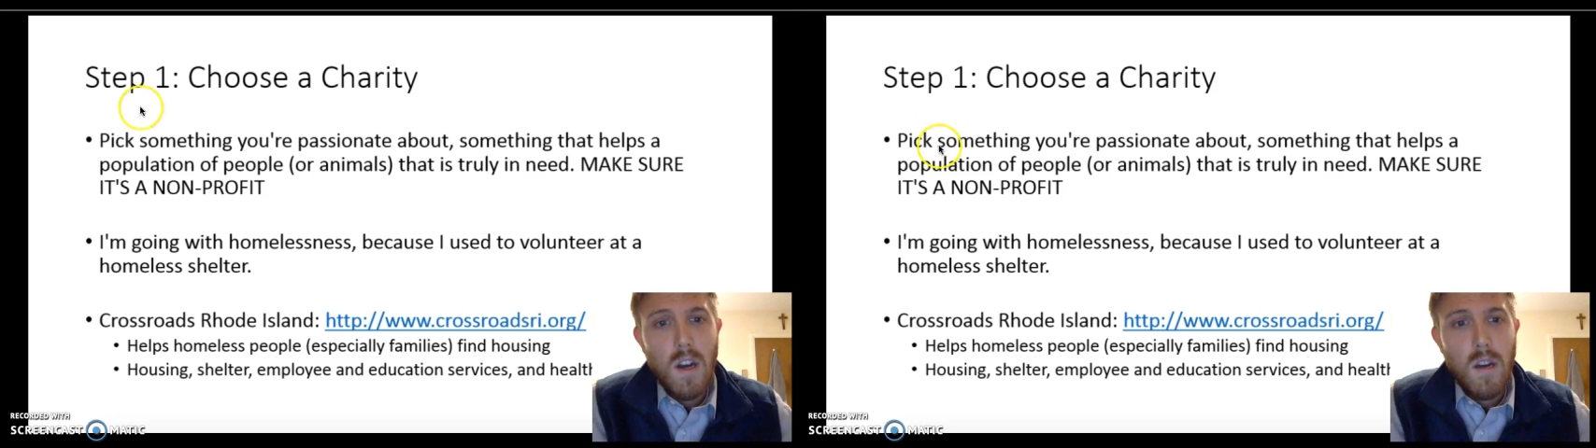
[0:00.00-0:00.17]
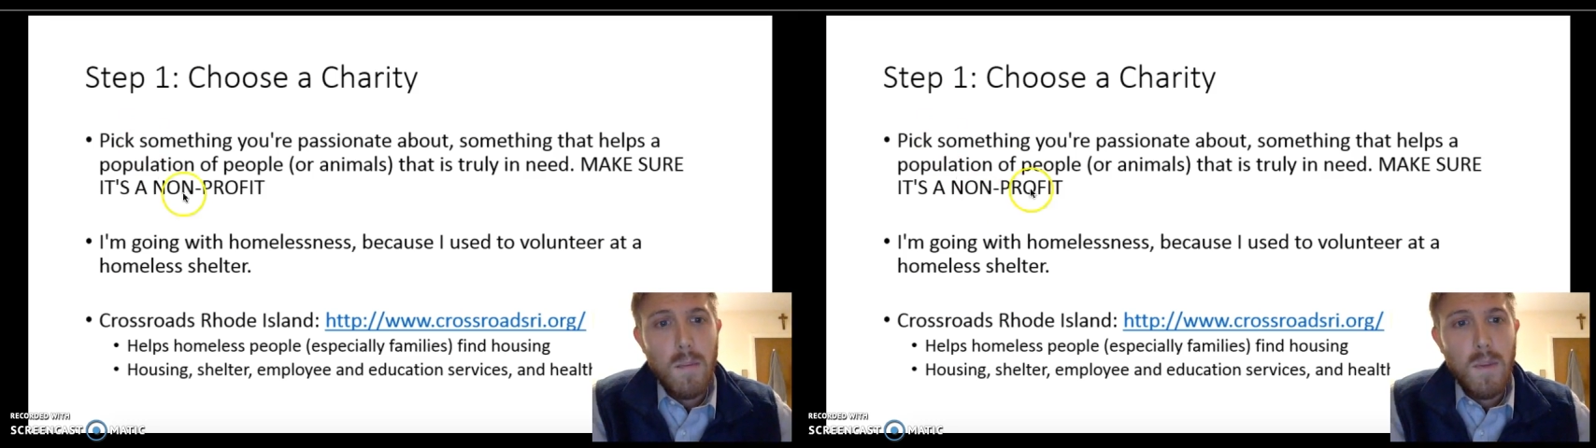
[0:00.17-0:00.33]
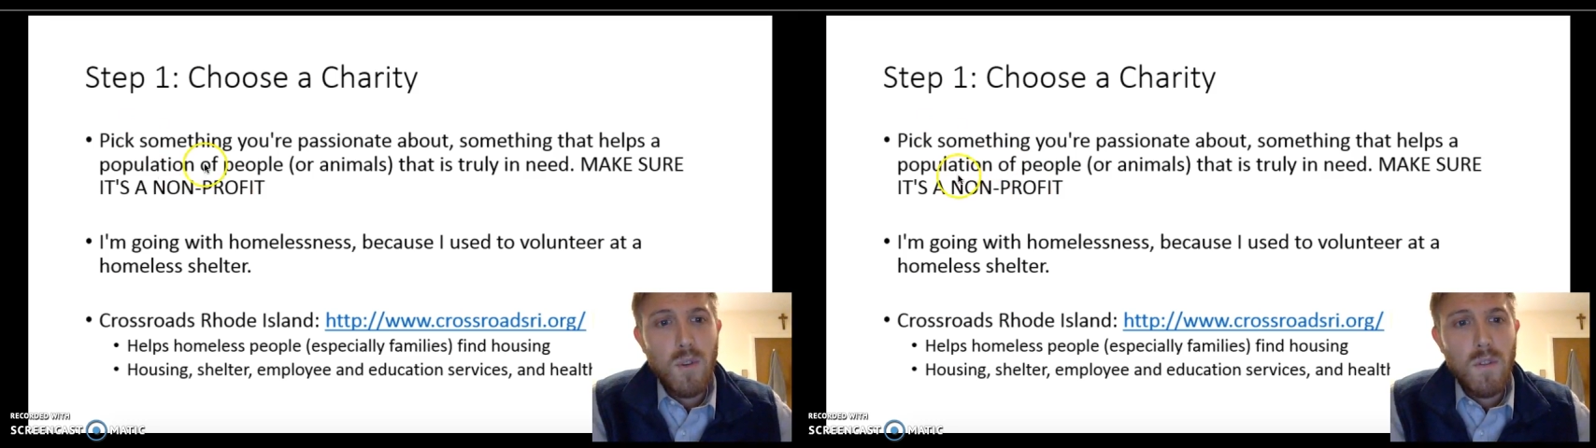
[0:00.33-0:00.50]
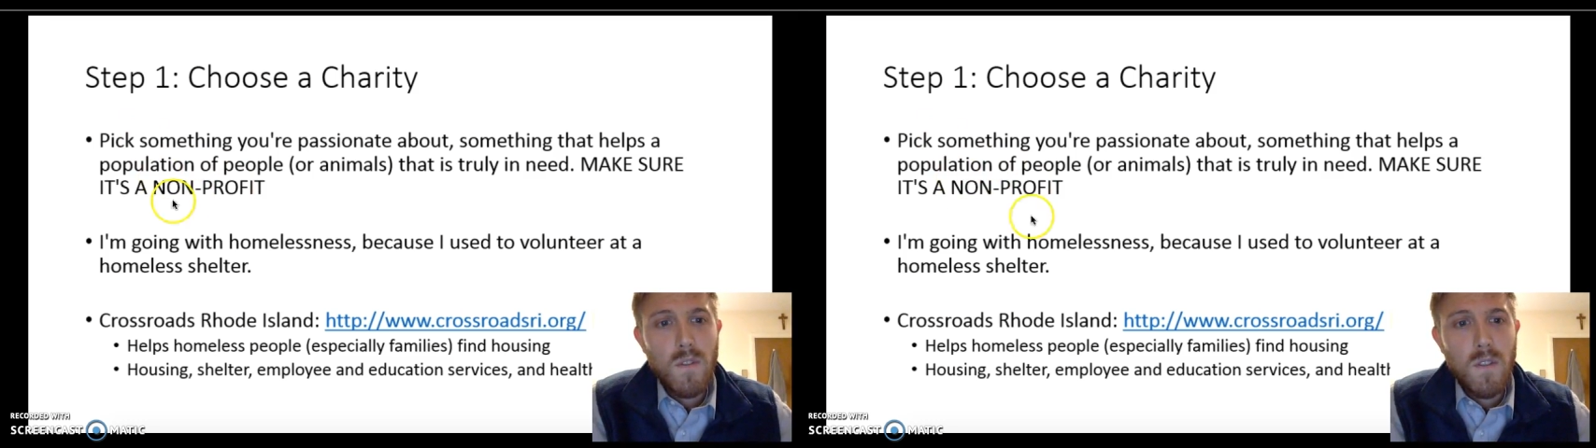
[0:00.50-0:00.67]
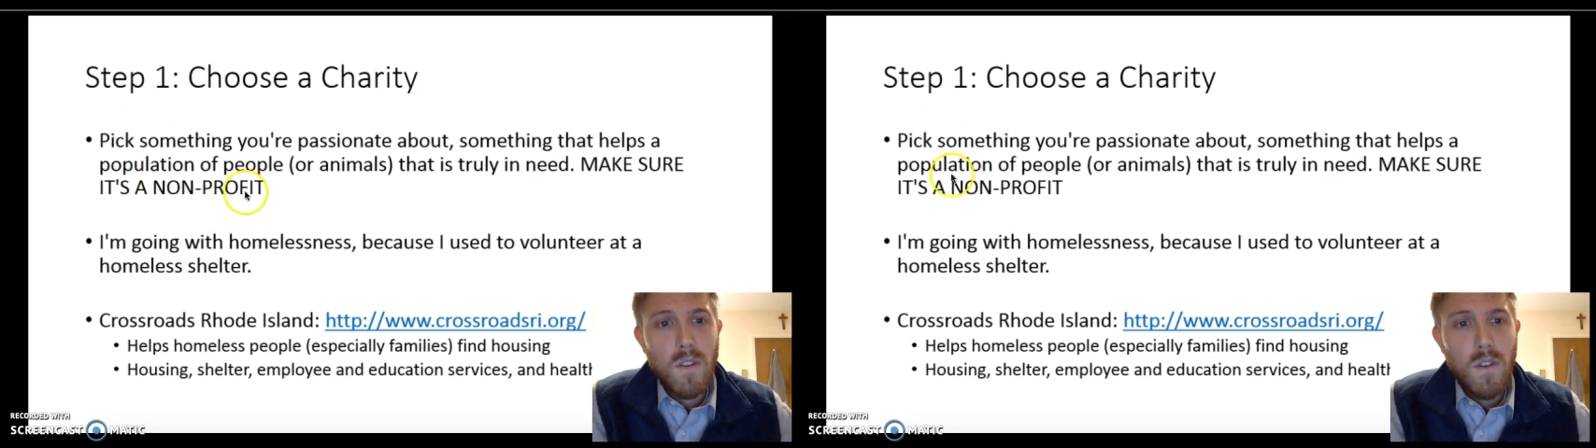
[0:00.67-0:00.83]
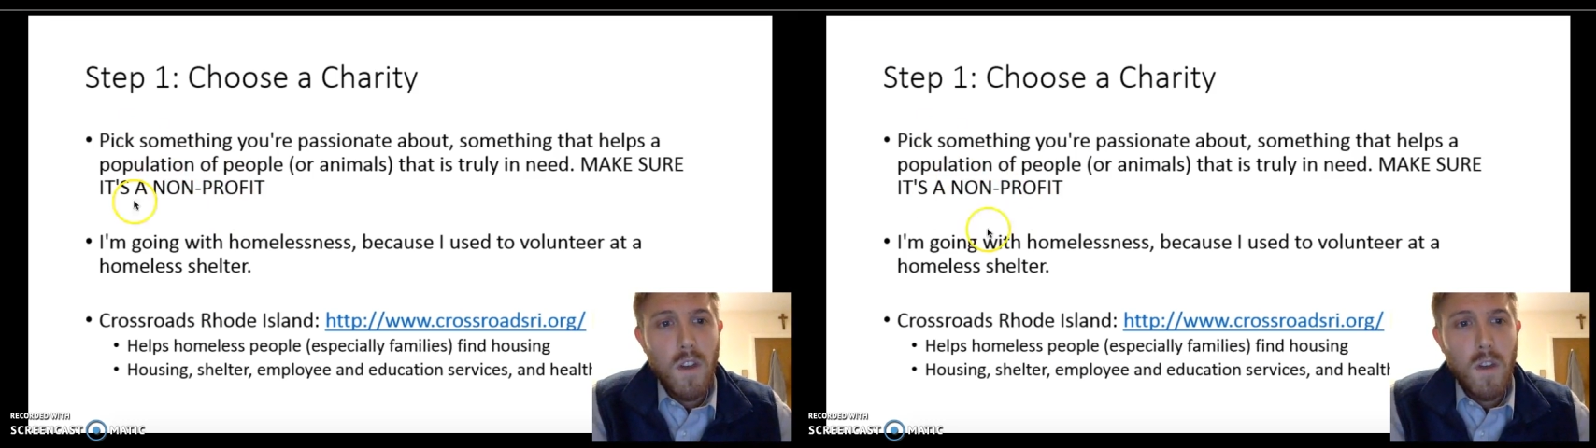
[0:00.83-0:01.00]
Make sure it's
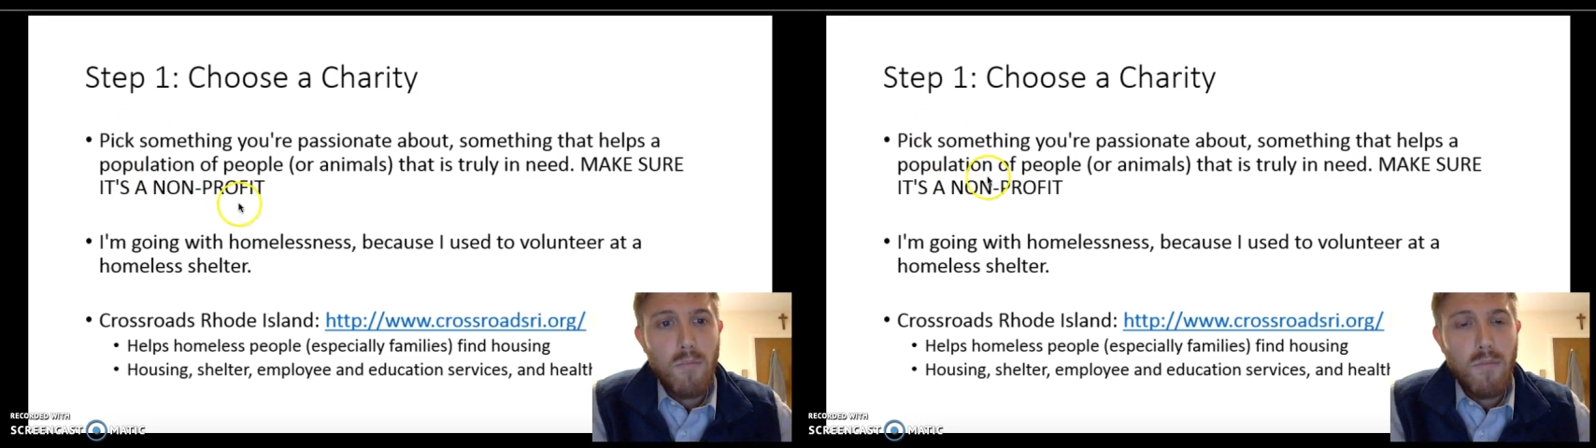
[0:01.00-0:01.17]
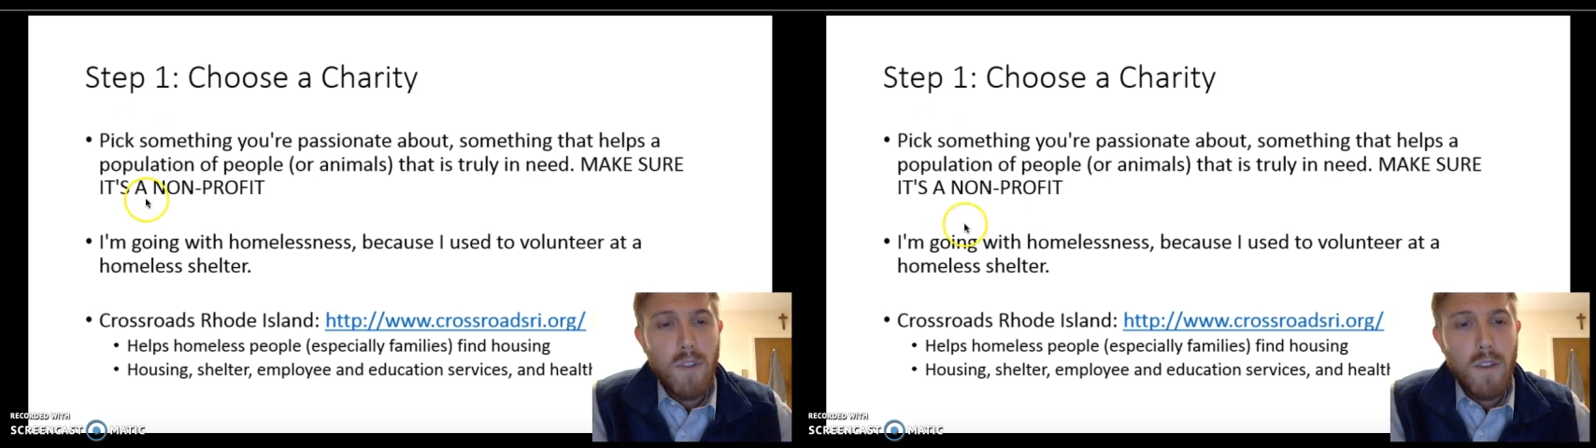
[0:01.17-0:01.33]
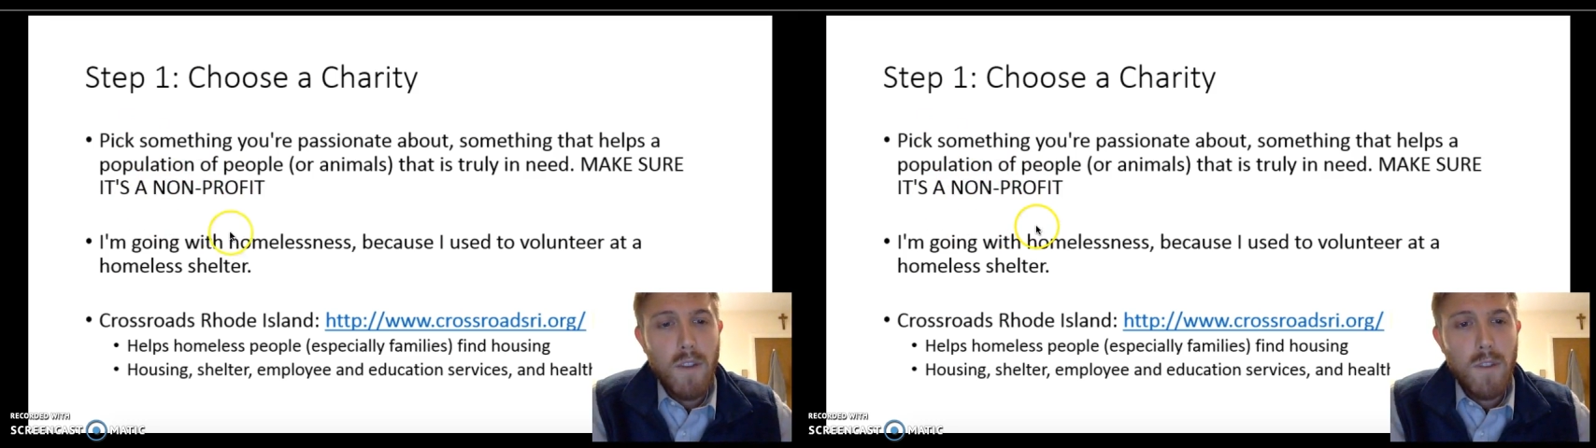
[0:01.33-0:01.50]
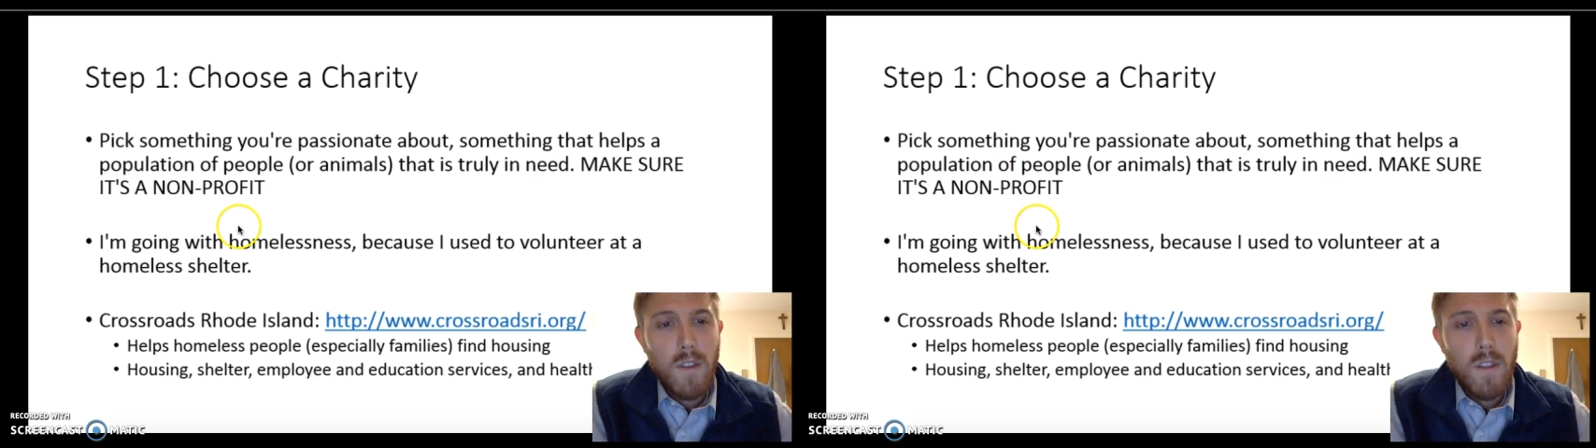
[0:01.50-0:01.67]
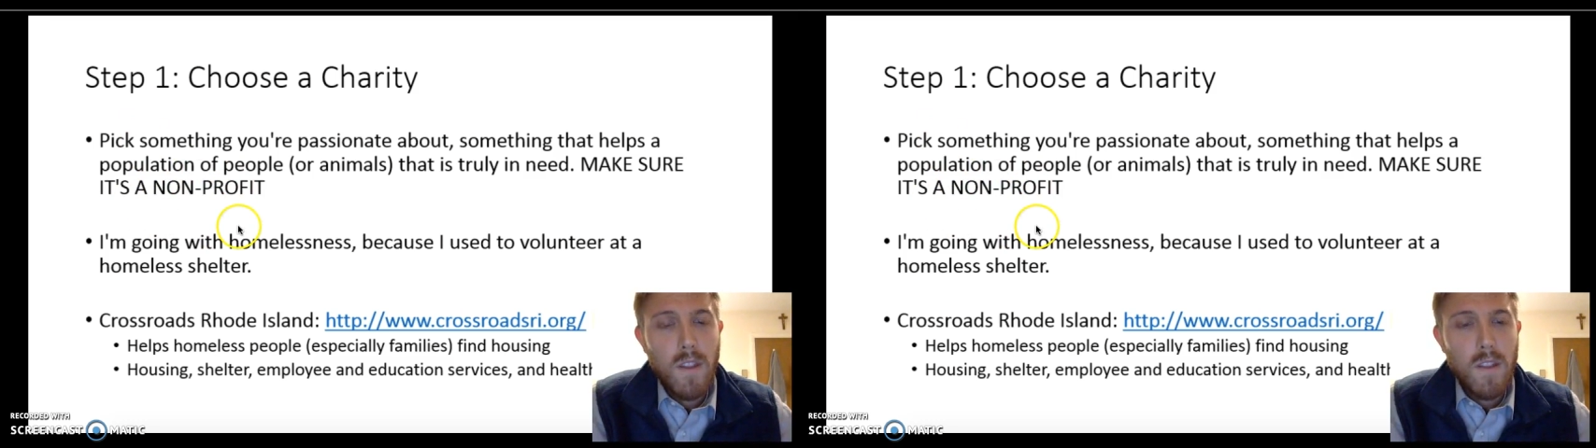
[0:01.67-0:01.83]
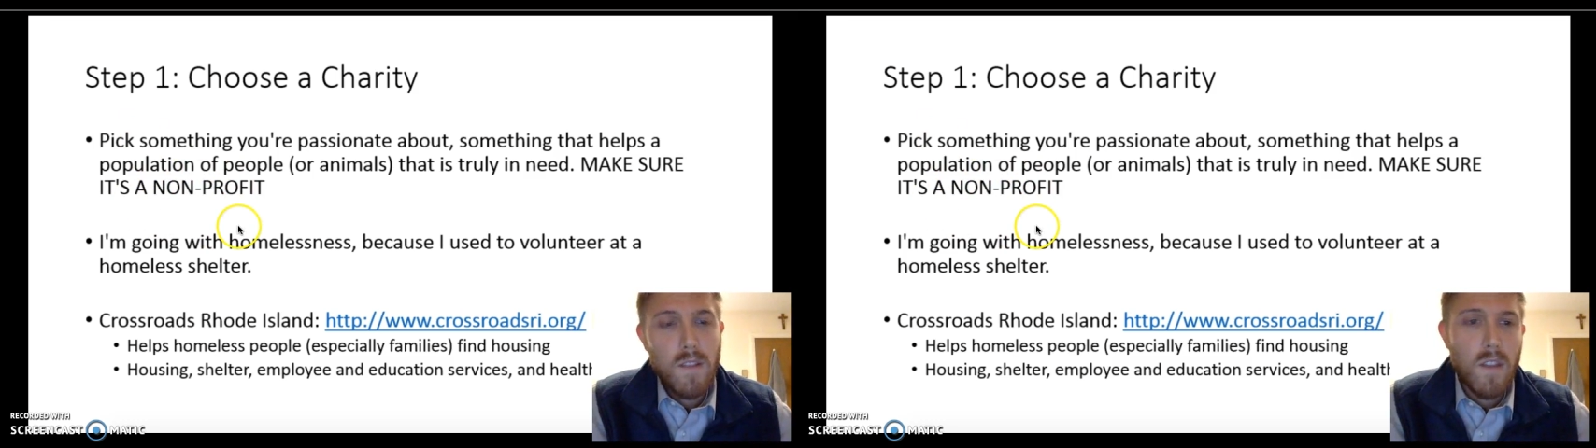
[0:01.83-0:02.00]
a nonprofit and
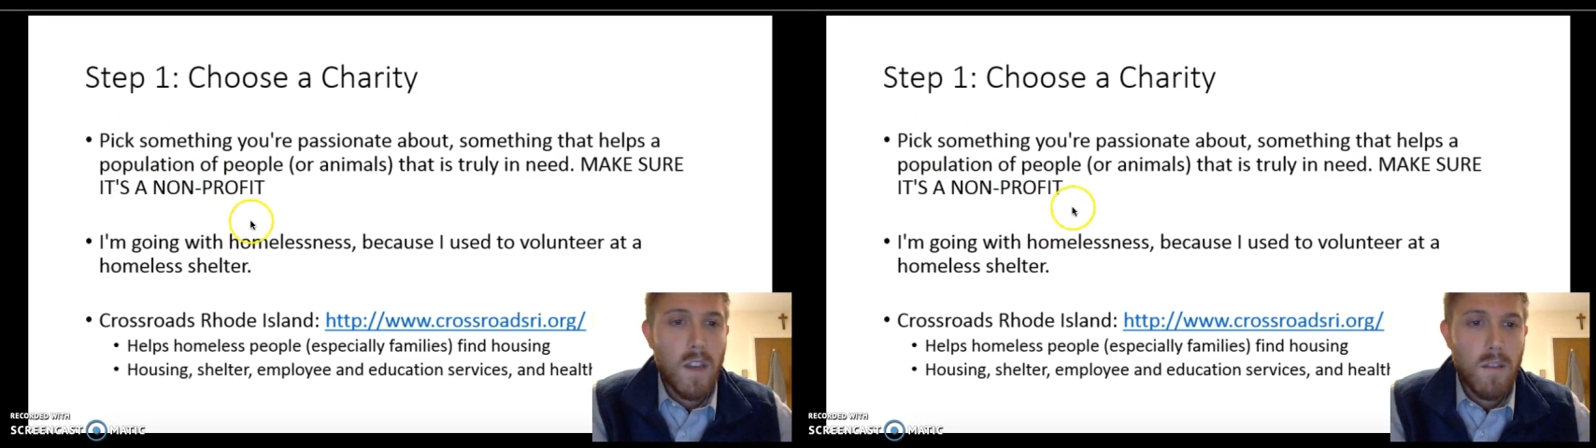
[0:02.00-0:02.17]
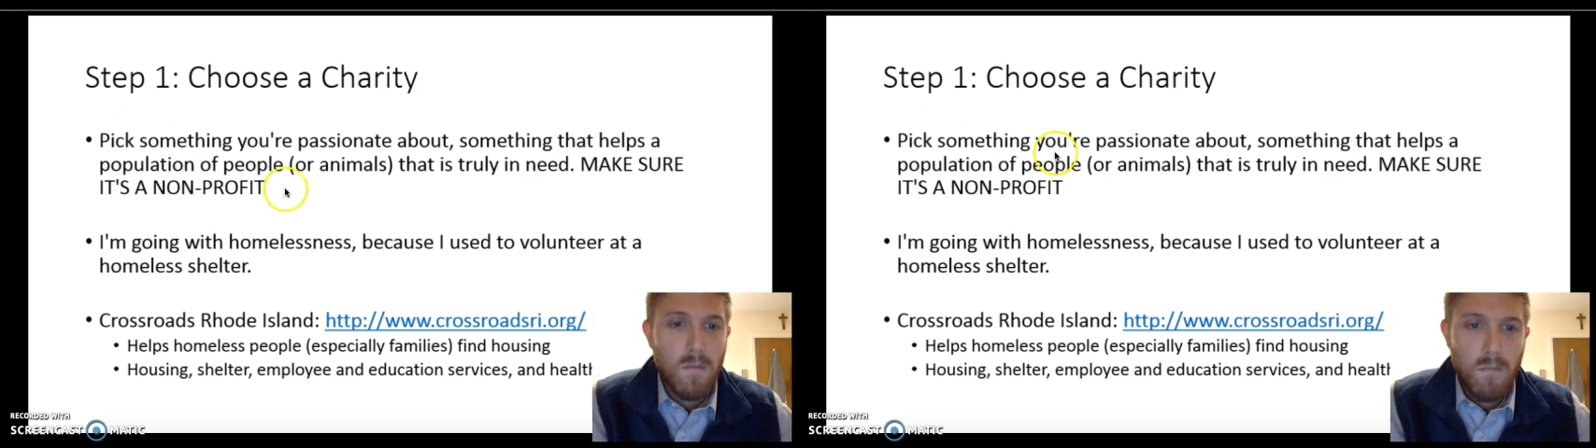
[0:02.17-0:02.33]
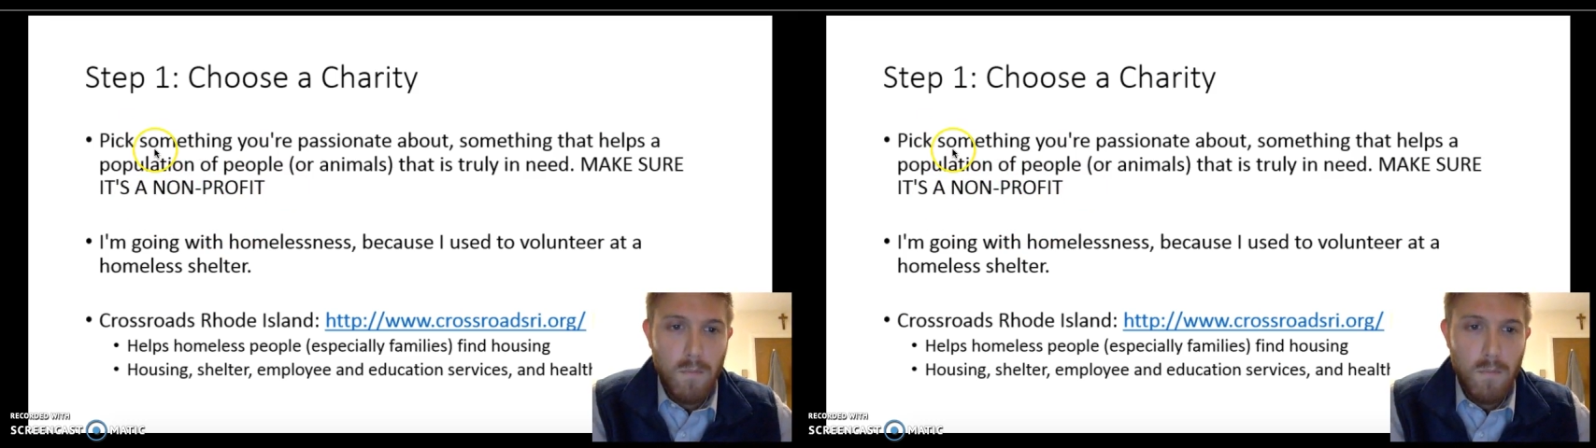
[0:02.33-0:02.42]
that's not